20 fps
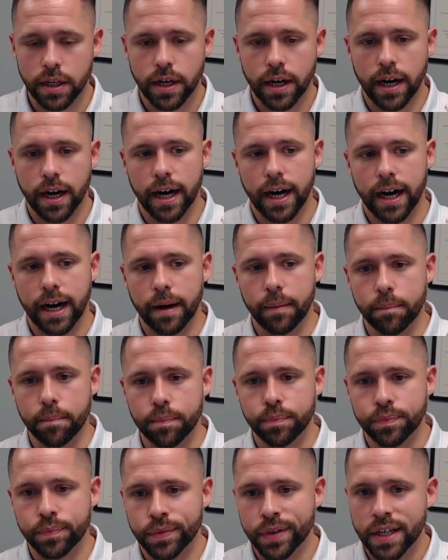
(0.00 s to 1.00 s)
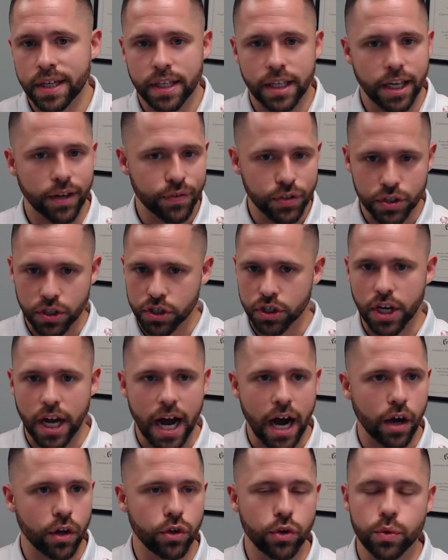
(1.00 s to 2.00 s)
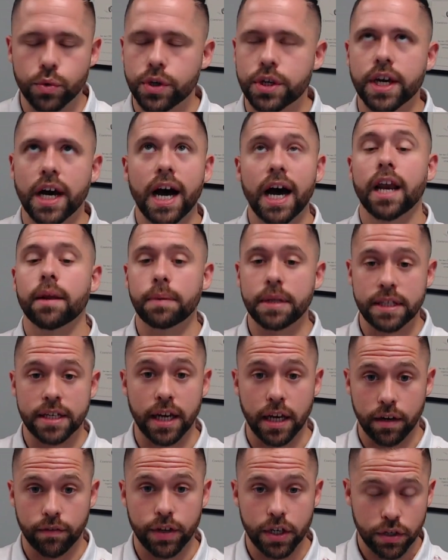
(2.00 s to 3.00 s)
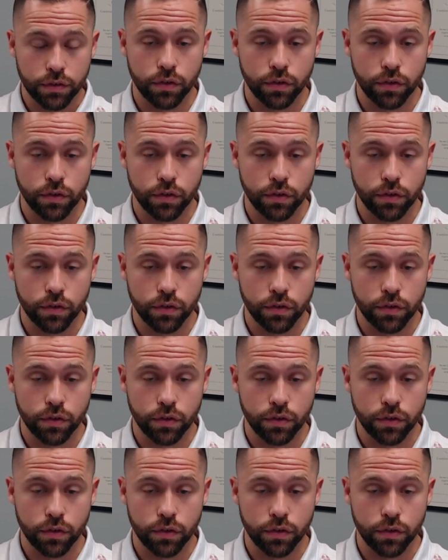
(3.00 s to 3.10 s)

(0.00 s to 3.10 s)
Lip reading: Give us a shout. You got to be taking advantage.